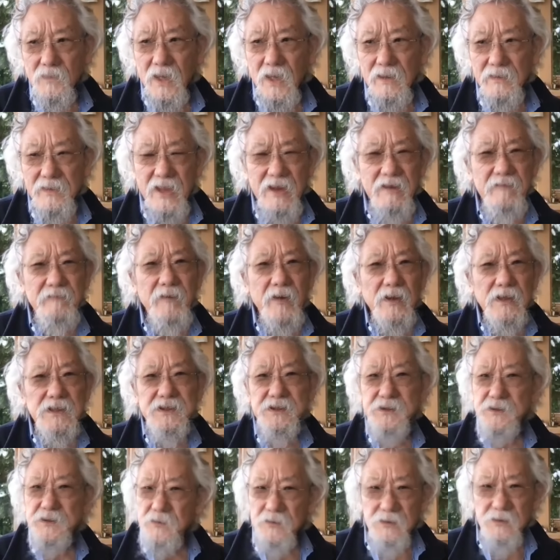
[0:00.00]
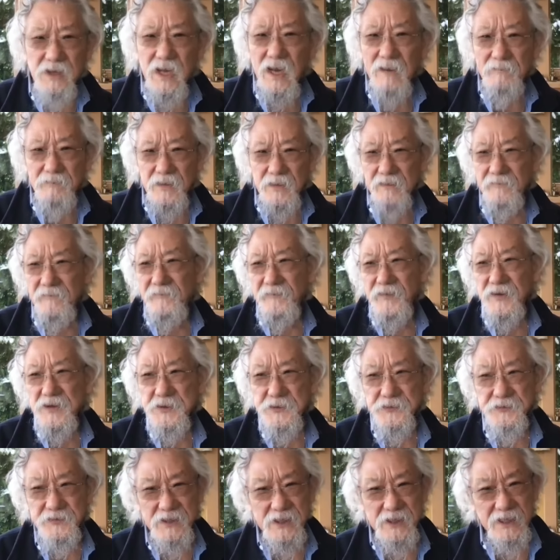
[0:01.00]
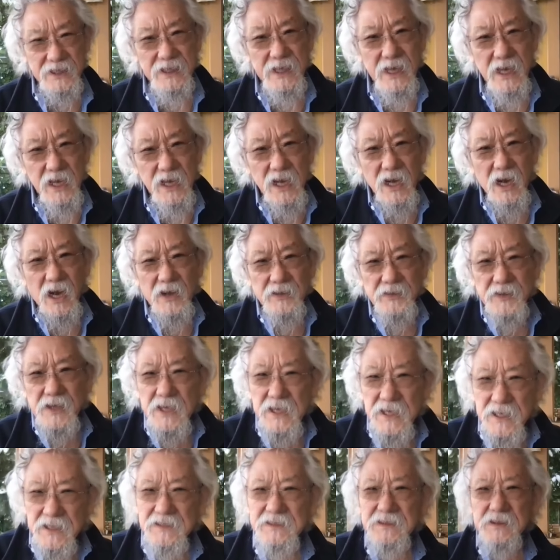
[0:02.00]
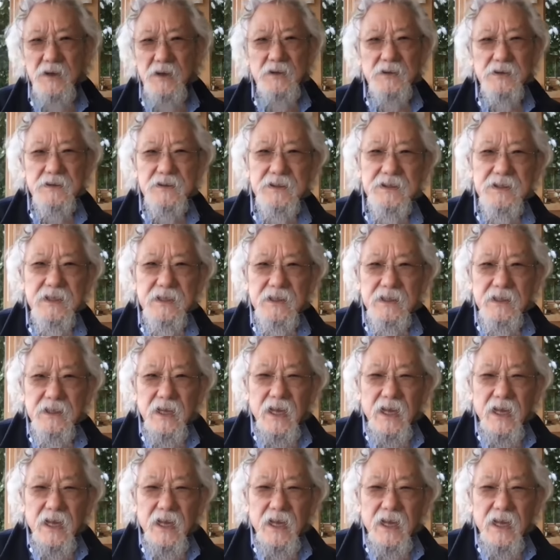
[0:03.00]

They've screwed up the fishery on the East Coast,